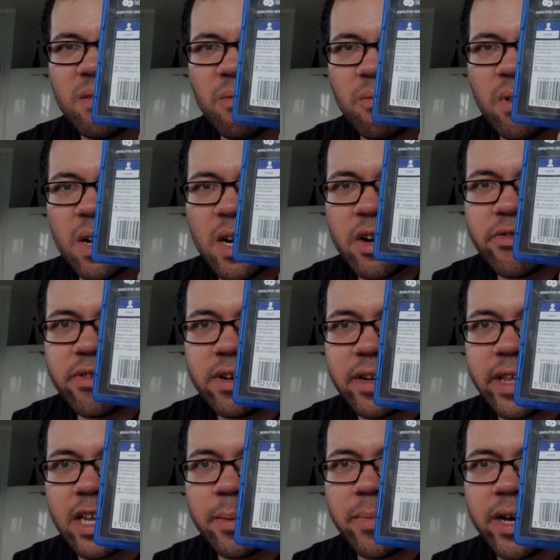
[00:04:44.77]
100
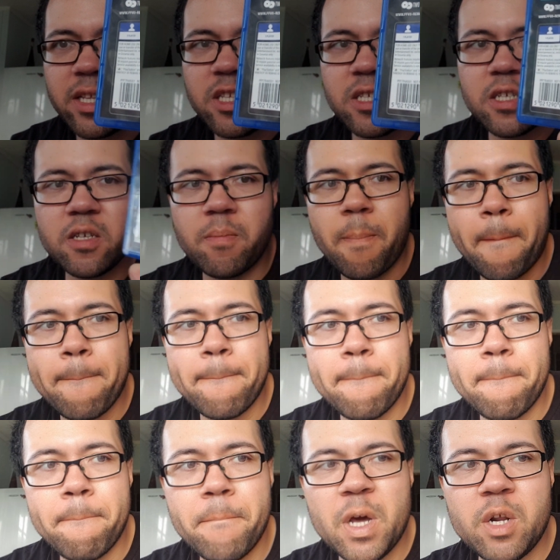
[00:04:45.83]
gigabytes
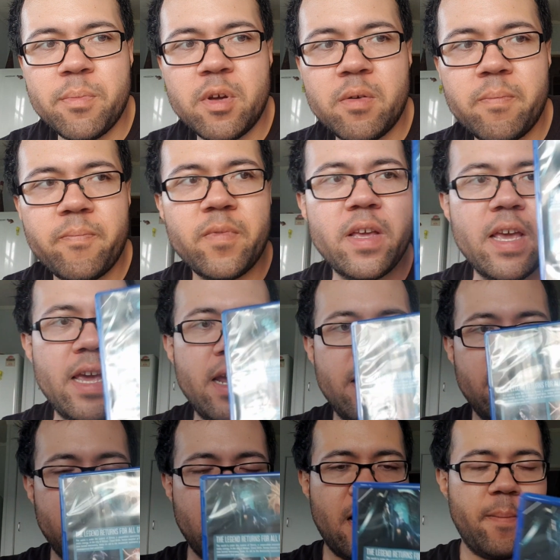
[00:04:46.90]
minimum,
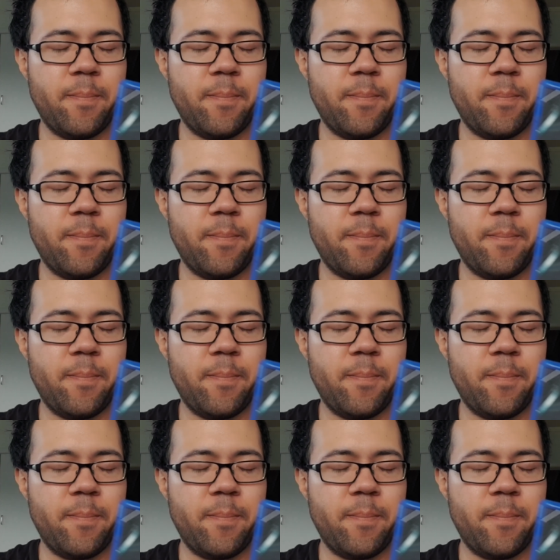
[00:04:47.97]
and